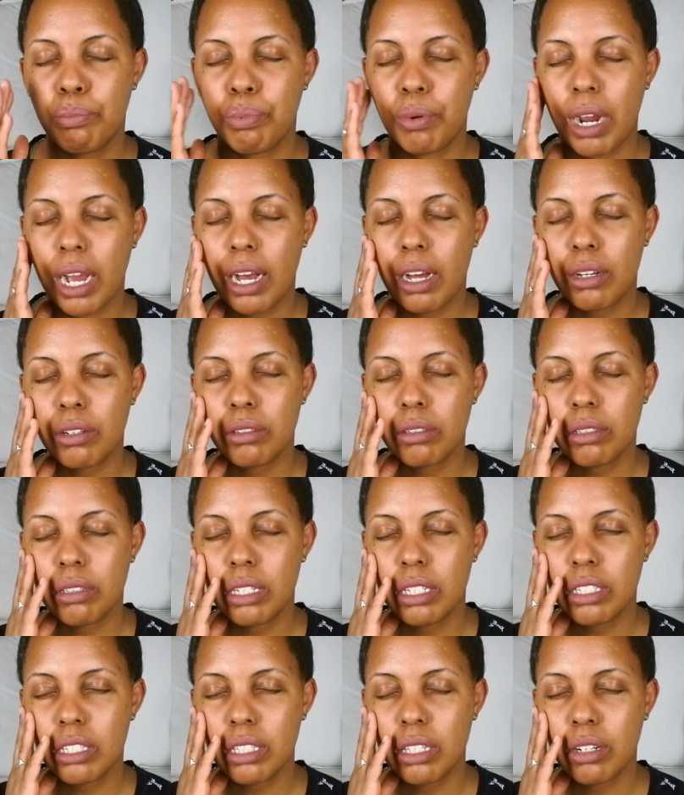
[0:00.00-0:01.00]
brown,
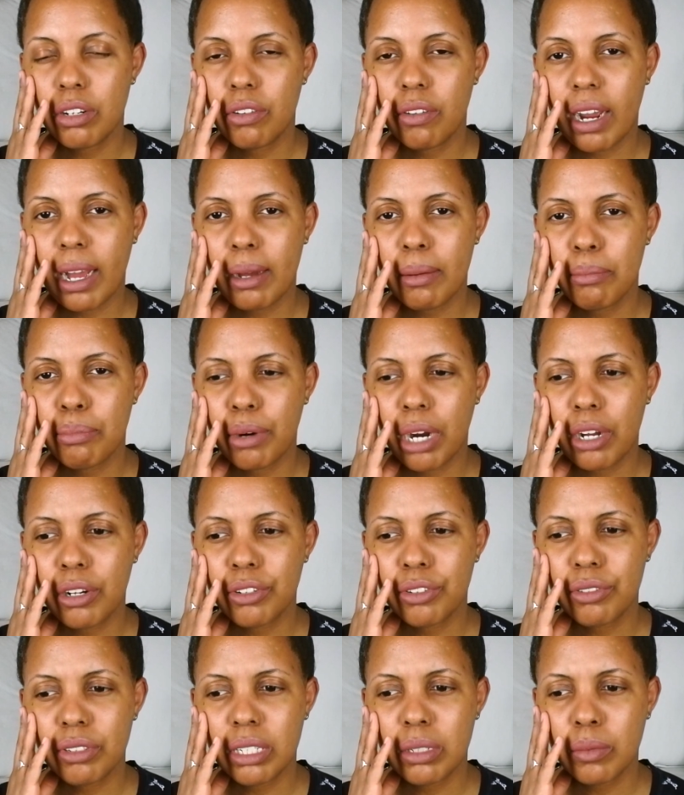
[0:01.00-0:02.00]
is it the
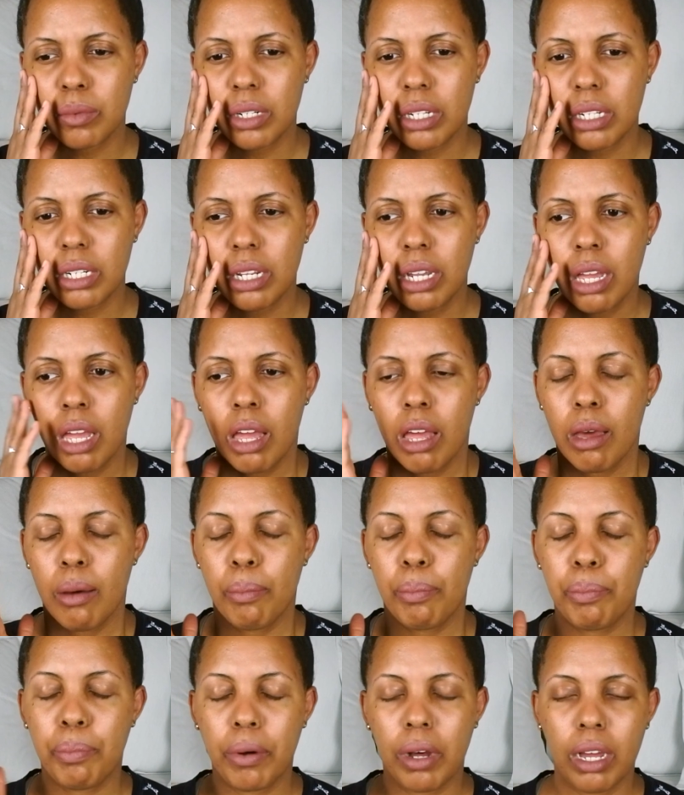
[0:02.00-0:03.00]
brown green one?
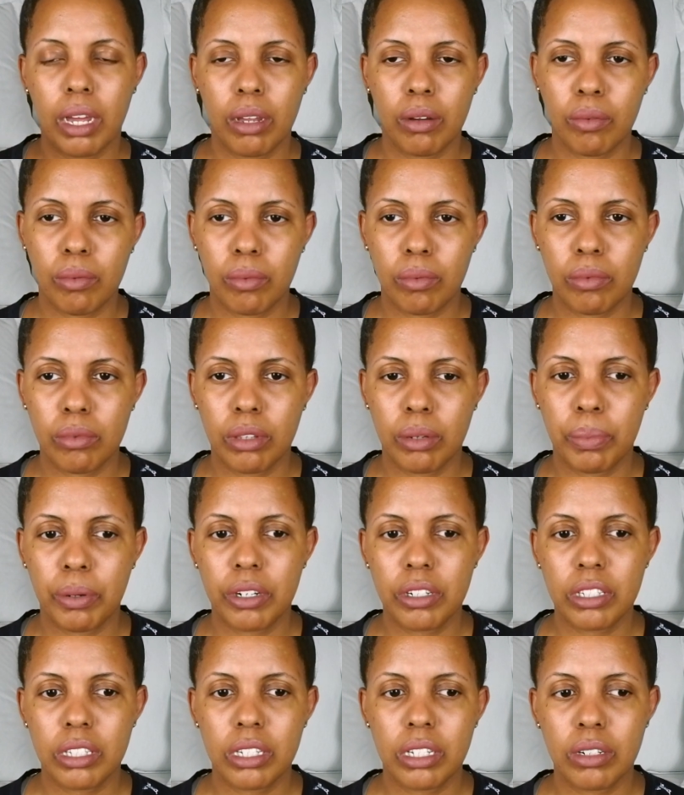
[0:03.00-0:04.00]
But the
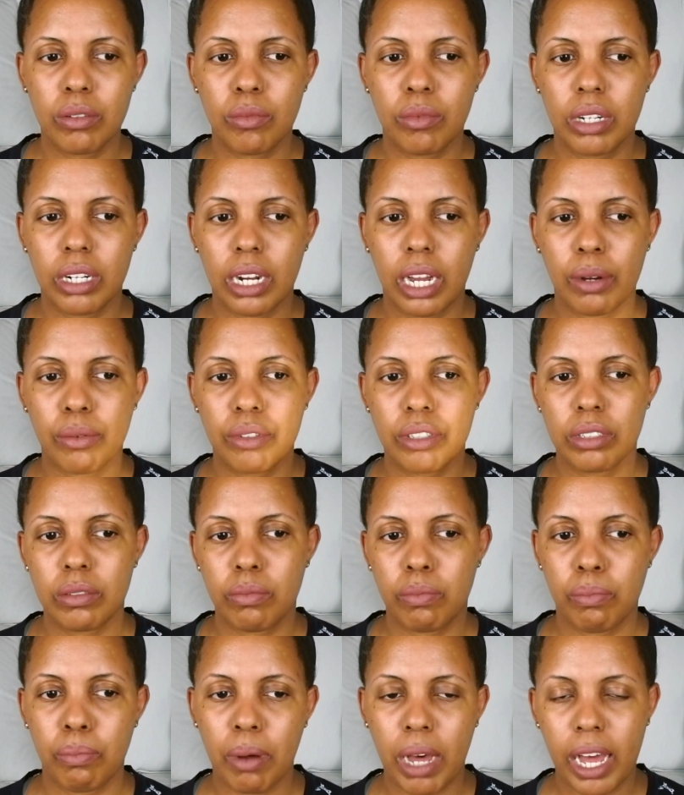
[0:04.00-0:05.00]
person, when I was
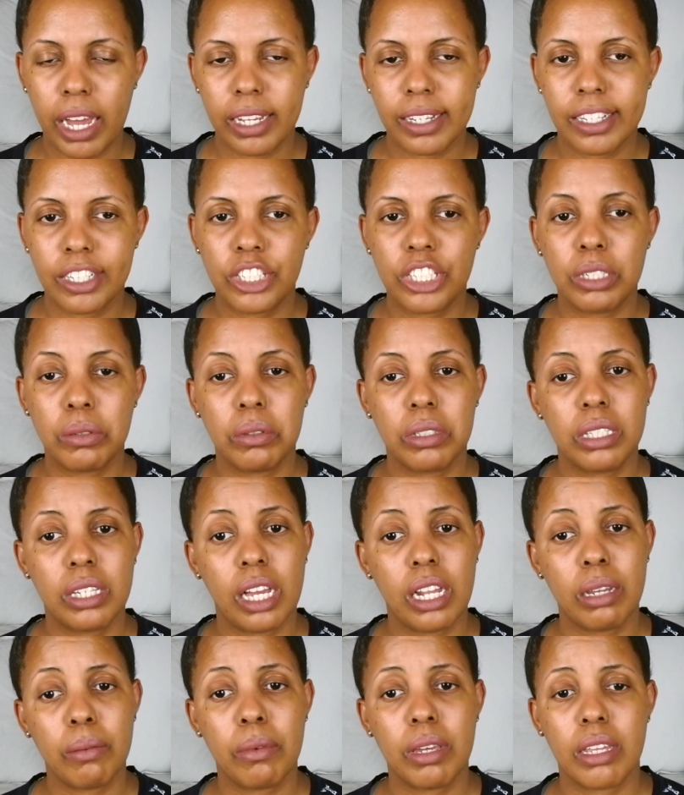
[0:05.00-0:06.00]
buying it, she was
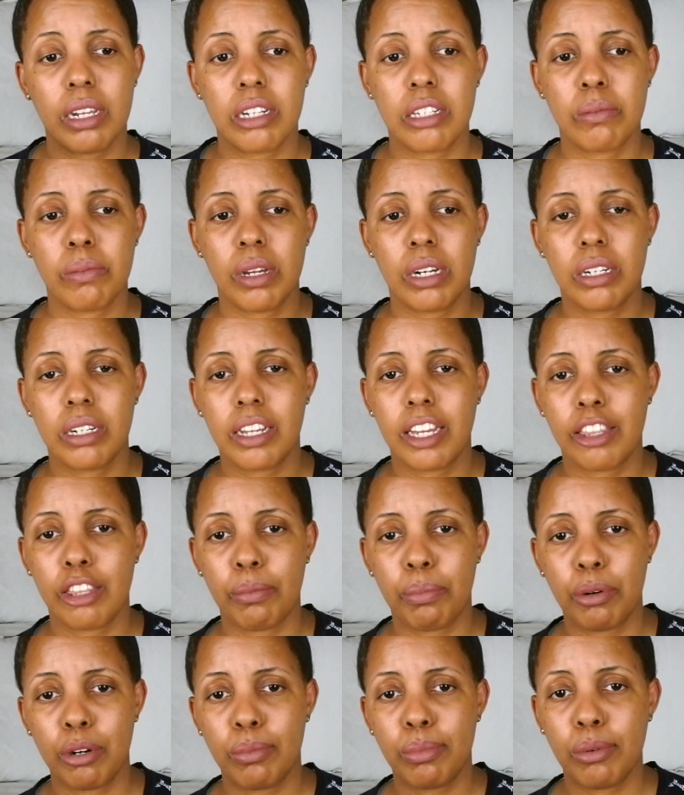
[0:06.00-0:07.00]
telling me that it's better to get
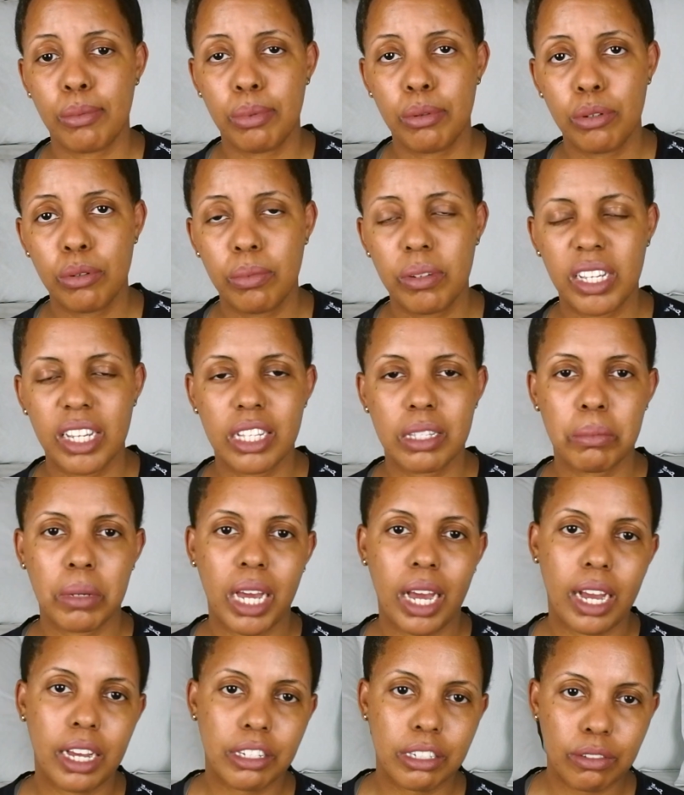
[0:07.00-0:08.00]
the purple blue because
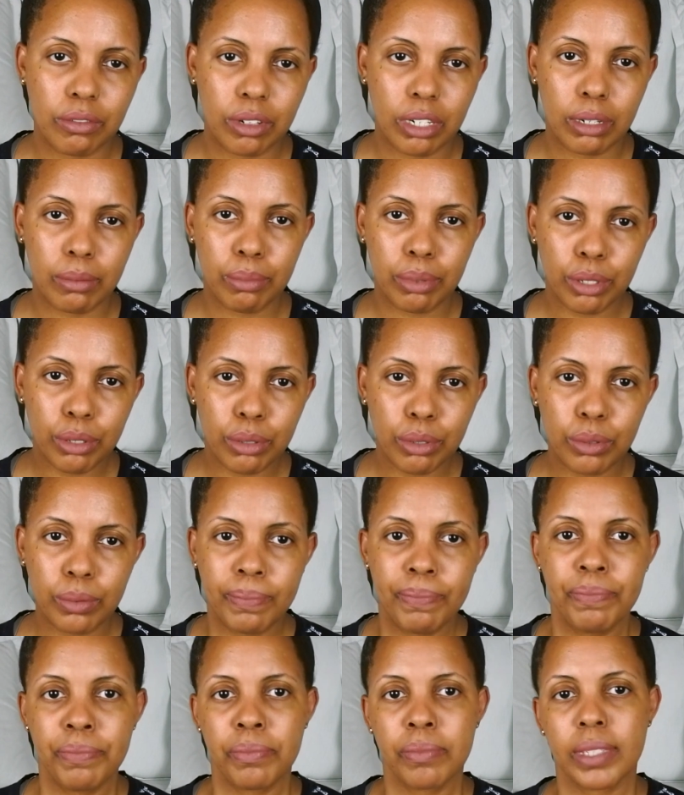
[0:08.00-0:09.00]
my eyes are already
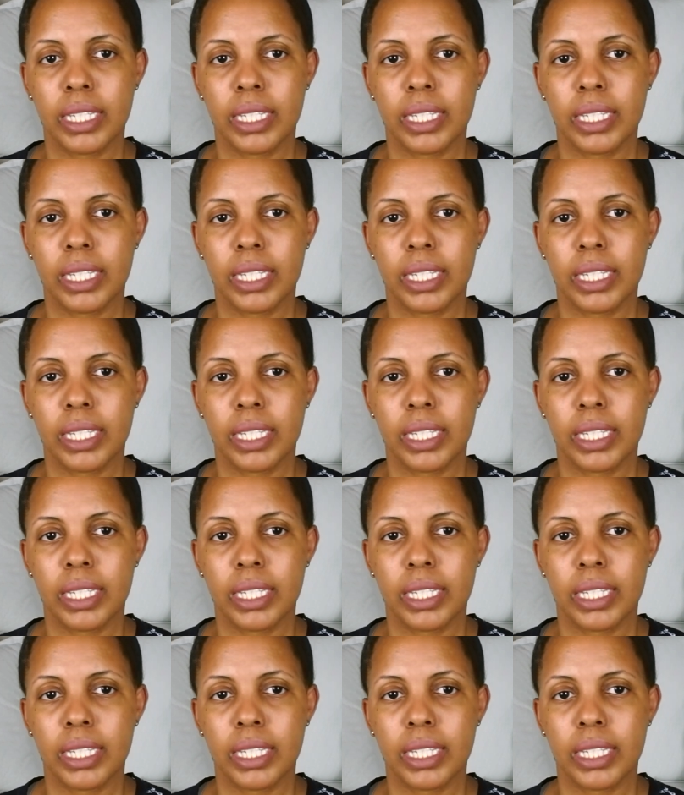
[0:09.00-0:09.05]
blue,